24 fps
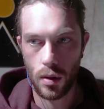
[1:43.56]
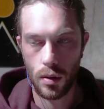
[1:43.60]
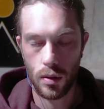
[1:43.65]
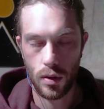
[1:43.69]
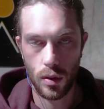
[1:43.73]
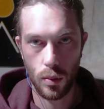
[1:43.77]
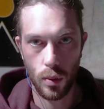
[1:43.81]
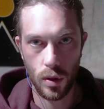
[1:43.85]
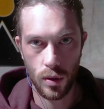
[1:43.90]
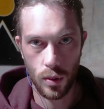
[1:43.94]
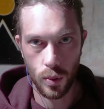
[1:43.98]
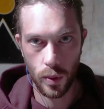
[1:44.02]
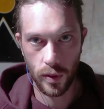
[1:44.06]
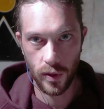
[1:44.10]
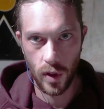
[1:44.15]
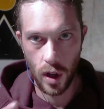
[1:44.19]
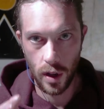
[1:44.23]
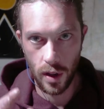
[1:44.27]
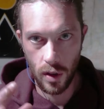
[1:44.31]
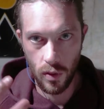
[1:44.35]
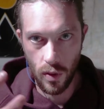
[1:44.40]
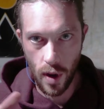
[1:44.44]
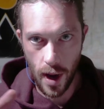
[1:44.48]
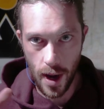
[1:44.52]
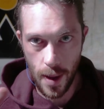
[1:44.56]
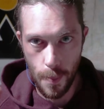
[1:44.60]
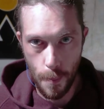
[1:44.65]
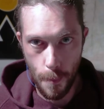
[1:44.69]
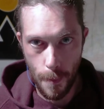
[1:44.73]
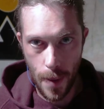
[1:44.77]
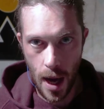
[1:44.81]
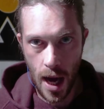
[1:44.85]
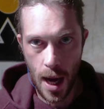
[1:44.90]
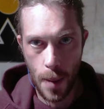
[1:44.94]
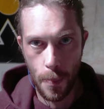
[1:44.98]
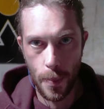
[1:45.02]
So once we've got the right
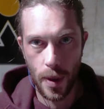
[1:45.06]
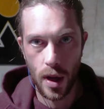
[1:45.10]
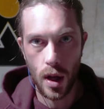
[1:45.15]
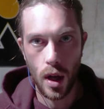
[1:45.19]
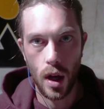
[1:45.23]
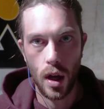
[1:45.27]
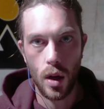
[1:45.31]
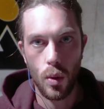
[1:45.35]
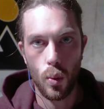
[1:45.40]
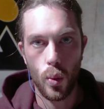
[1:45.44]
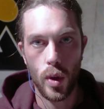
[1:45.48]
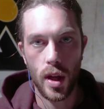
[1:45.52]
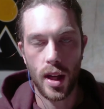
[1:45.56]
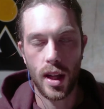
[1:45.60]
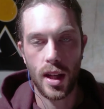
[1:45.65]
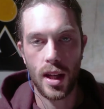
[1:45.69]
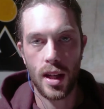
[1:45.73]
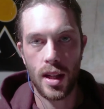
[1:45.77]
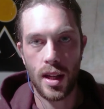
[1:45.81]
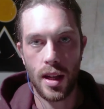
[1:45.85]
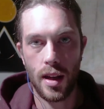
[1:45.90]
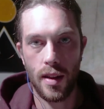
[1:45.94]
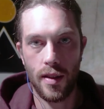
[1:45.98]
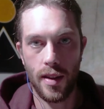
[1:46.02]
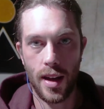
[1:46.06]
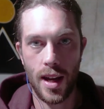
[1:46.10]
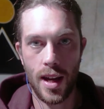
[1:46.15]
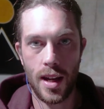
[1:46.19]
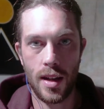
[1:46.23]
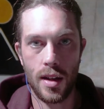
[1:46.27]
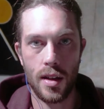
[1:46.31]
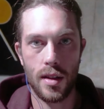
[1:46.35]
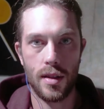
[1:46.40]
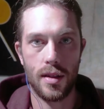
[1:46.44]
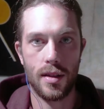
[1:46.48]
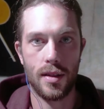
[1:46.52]
map, we can
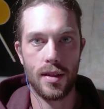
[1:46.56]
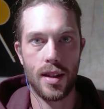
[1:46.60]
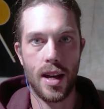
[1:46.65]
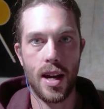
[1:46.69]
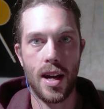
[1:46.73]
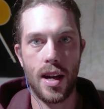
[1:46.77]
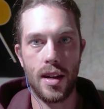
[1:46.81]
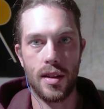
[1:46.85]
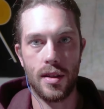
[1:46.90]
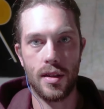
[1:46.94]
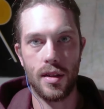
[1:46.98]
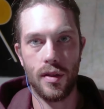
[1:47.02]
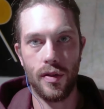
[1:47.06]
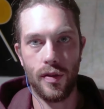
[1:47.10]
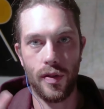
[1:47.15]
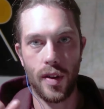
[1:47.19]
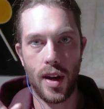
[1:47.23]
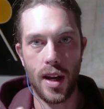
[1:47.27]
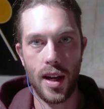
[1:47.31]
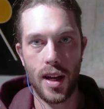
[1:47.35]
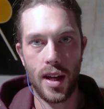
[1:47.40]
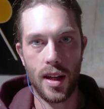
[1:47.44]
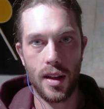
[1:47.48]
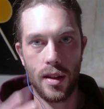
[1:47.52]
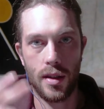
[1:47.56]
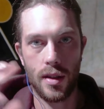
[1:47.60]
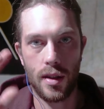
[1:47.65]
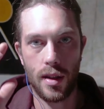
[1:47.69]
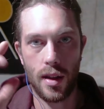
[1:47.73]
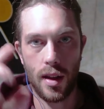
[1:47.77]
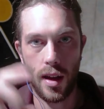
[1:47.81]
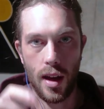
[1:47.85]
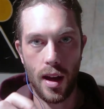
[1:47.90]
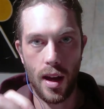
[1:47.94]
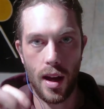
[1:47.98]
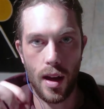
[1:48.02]
then start to find
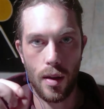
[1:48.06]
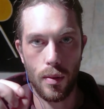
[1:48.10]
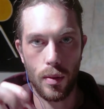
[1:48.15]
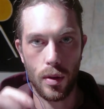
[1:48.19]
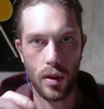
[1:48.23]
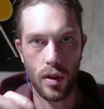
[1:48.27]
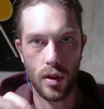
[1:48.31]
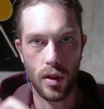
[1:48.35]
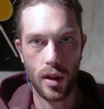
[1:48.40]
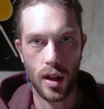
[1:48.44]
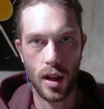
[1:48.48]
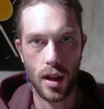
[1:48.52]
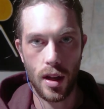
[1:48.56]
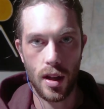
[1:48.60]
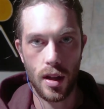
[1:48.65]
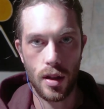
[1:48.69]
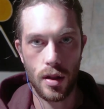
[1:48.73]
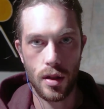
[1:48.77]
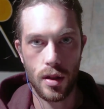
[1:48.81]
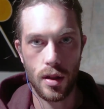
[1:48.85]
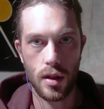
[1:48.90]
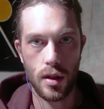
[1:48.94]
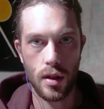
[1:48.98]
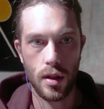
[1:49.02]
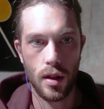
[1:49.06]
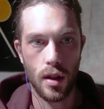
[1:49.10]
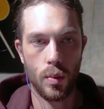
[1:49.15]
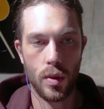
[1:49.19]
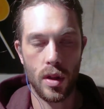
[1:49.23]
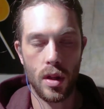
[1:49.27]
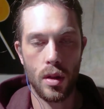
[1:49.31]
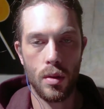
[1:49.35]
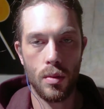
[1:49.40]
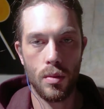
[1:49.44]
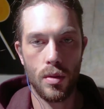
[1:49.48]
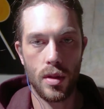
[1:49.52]
our location.
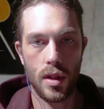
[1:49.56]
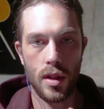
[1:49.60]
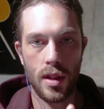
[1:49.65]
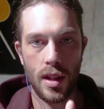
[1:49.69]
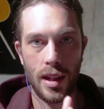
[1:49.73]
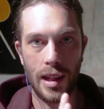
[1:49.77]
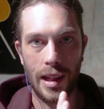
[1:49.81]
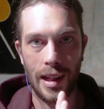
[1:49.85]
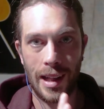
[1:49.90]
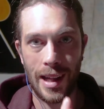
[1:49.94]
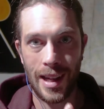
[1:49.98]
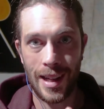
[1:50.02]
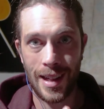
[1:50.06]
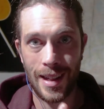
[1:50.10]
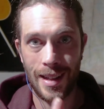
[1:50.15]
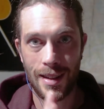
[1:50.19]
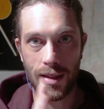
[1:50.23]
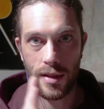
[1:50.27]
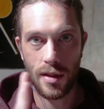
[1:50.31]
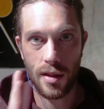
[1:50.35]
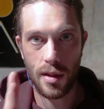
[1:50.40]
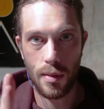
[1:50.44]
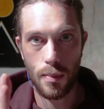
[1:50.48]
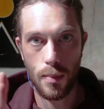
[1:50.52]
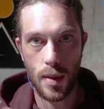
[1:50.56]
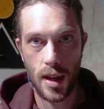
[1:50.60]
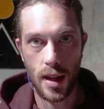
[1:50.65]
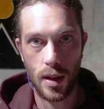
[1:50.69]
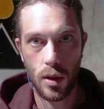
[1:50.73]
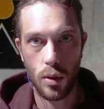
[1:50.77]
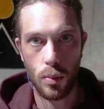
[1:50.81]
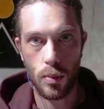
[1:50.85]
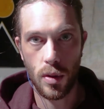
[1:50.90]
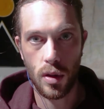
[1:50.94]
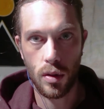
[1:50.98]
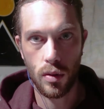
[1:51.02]
We're using the lines that
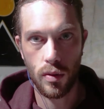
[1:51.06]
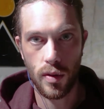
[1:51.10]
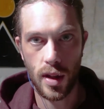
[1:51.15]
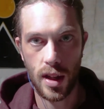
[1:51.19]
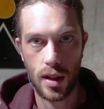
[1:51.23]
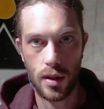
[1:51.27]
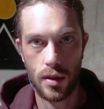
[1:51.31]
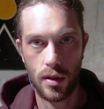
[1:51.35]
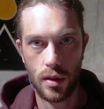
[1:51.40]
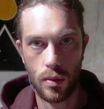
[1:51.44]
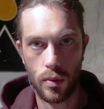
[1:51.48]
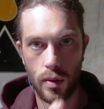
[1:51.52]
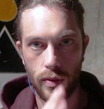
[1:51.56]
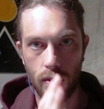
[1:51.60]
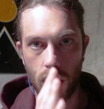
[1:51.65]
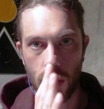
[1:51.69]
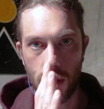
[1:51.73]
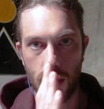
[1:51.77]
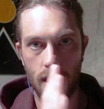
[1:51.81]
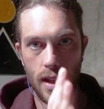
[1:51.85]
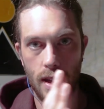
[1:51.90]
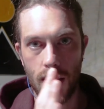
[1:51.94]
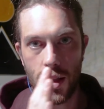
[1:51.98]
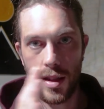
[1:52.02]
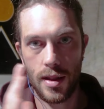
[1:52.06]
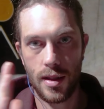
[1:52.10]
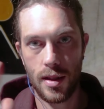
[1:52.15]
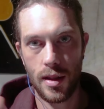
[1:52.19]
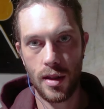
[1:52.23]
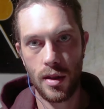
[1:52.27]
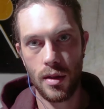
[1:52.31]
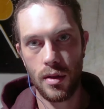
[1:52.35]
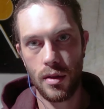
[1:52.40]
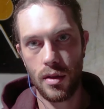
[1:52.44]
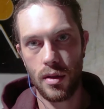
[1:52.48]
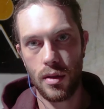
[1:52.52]
make up the grid. So we've got the
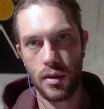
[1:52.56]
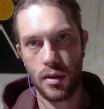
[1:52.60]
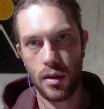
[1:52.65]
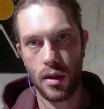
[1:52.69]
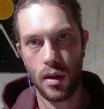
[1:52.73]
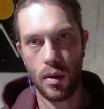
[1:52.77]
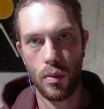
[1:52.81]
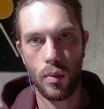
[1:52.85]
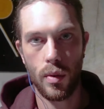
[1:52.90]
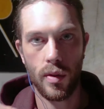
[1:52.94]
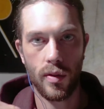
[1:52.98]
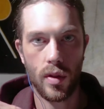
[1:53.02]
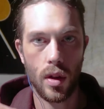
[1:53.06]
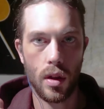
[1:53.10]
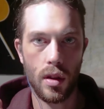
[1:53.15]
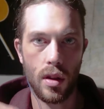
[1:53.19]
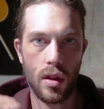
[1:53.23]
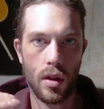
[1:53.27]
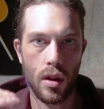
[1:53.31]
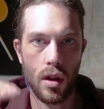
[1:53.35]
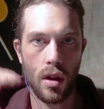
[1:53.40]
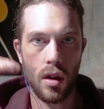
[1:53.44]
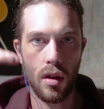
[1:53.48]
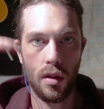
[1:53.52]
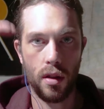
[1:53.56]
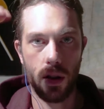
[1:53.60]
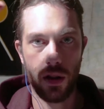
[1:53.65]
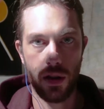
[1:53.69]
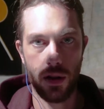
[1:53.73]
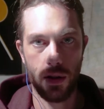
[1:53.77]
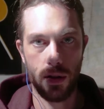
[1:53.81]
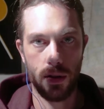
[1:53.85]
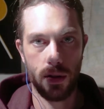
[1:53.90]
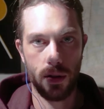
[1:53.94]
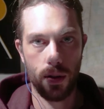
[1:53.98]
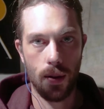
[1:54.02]
Eastins and we've got the
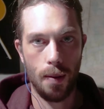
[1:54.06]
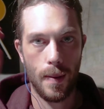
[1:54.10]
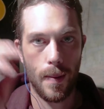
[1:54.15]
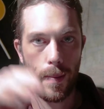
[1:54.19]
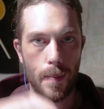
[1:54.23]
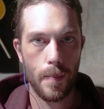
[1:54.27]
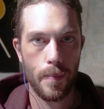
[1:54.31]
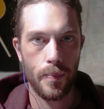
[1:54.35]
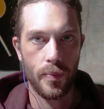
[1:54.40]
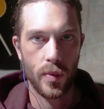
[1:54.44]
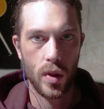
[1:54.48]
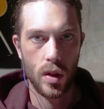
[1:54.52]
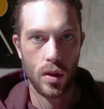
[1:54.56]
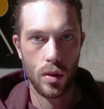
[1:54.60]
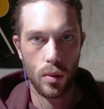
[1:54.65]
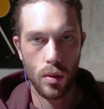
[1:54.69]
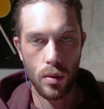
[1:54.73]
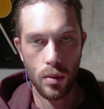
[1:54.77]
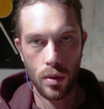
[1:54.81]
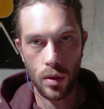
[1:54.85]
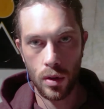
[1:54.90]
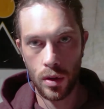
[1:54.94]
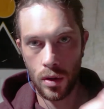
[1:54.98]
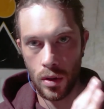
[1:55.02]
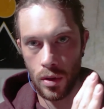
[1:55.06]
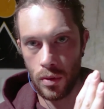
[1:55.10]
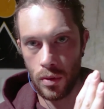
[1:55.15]
Northins. So what we're going to